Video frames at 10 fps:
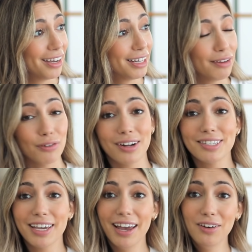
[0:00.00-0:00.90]
And then if it
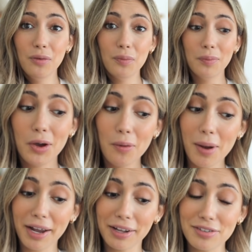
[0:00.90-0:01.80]
rains again, they'll go
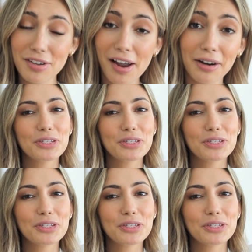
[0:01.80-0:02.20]
back inside.